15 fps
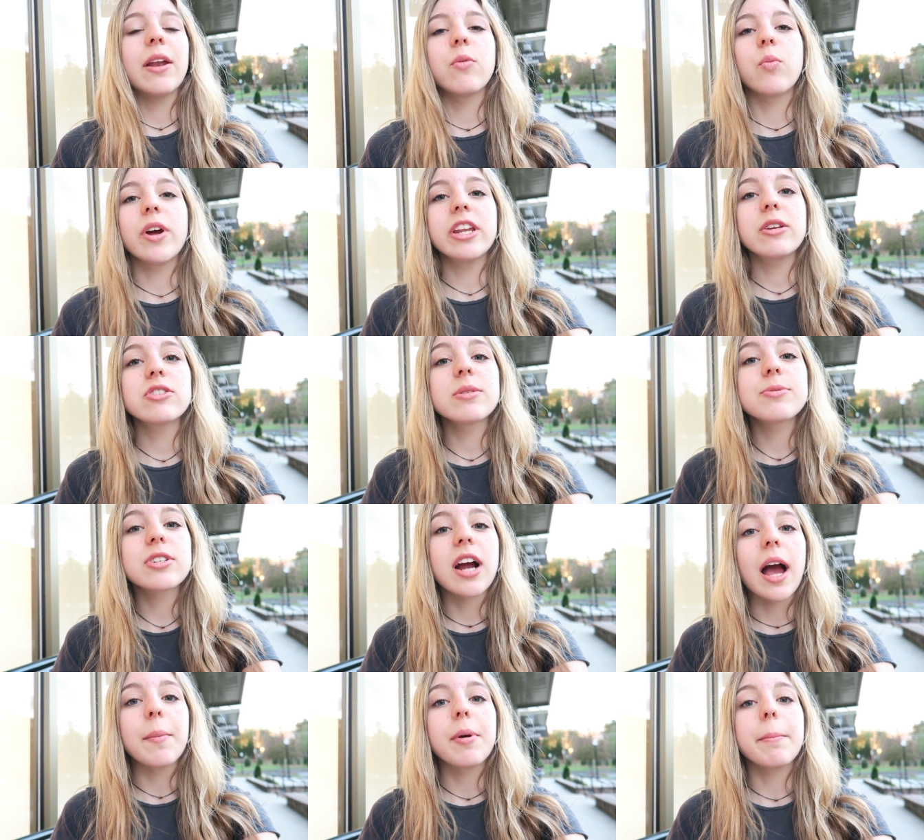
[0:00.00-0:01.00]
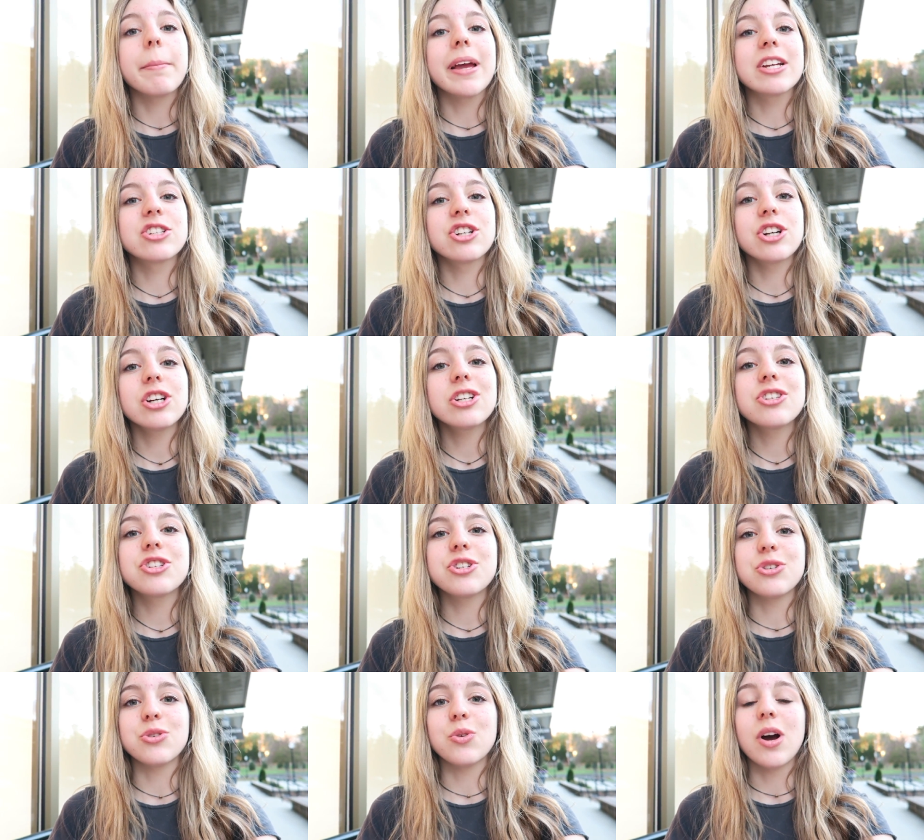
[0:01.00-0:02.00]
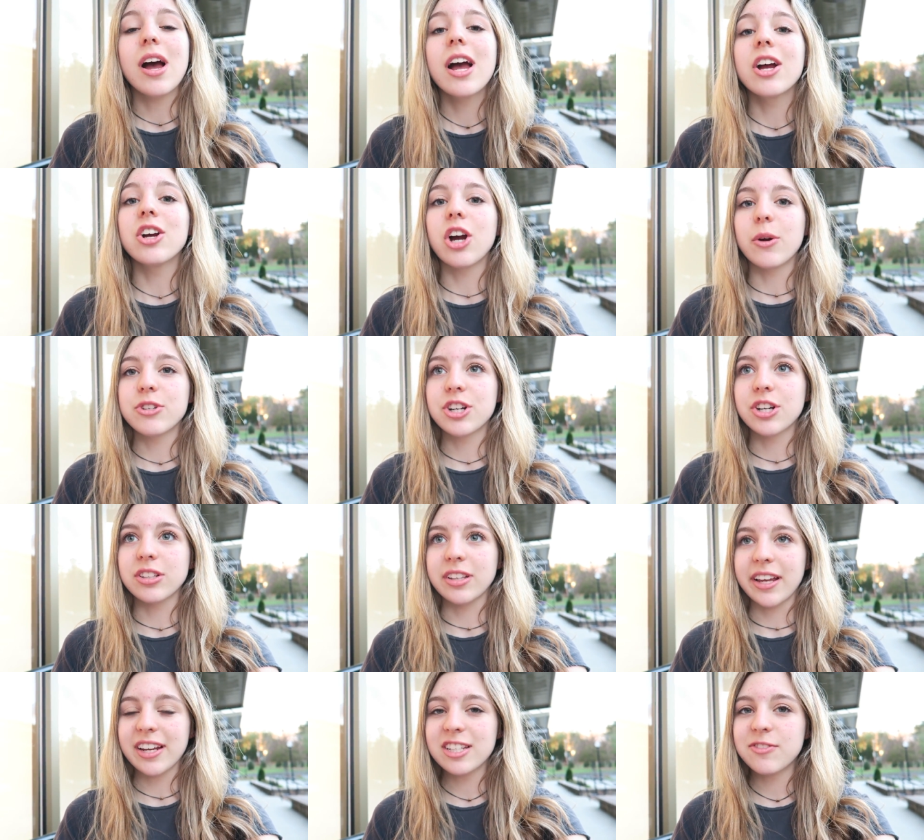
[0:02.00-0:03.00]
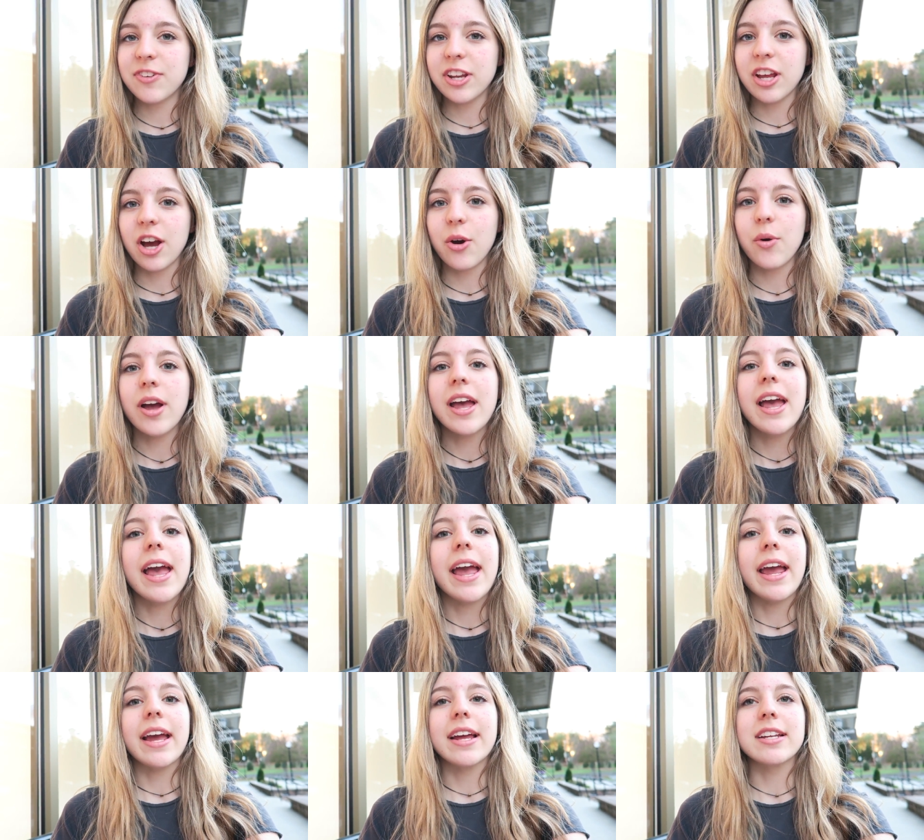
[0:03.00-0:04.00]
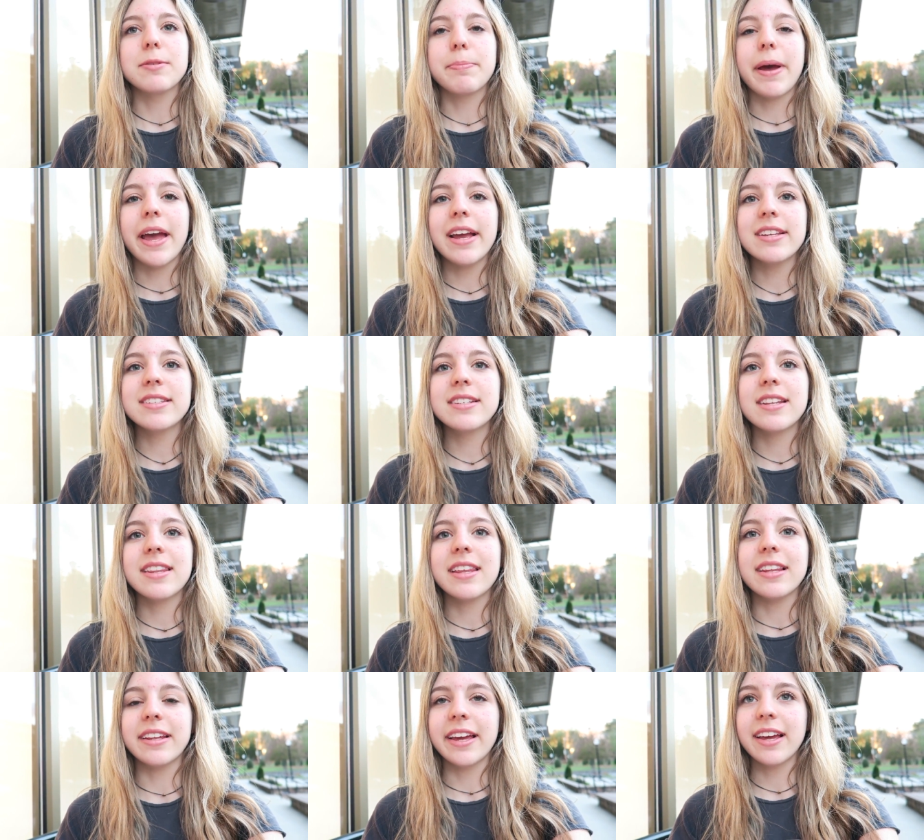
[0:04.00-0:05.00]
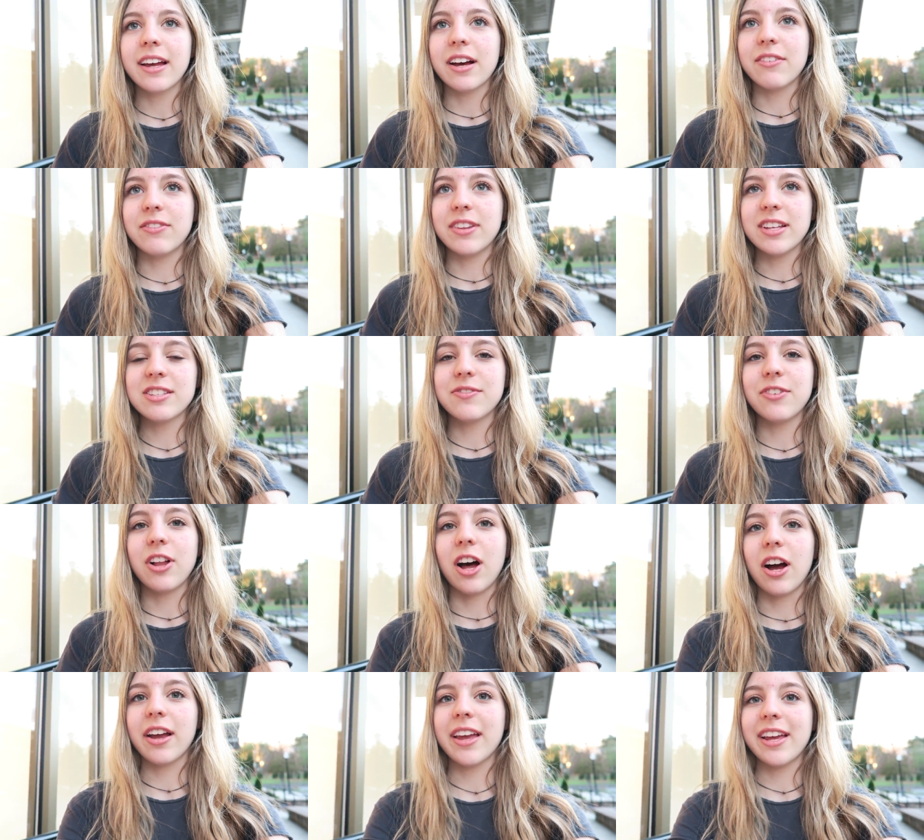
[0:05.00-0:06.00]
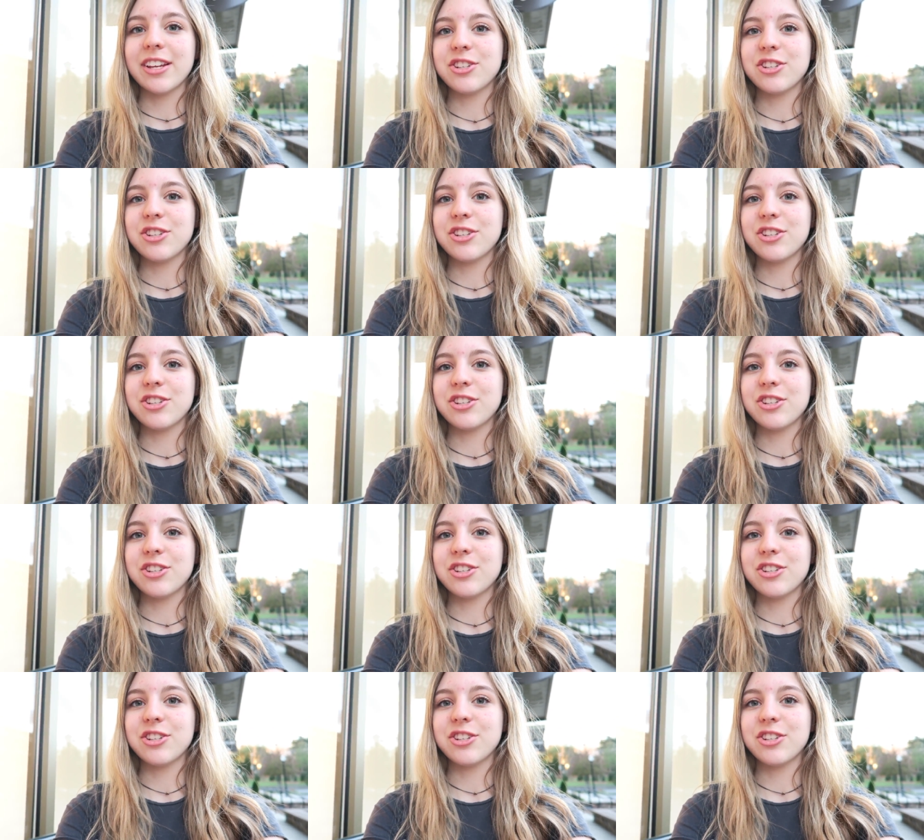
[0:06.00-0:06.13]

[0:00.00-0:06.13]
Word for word: And when you subscribe, make sure to go to her latest video and paste the link of this vlog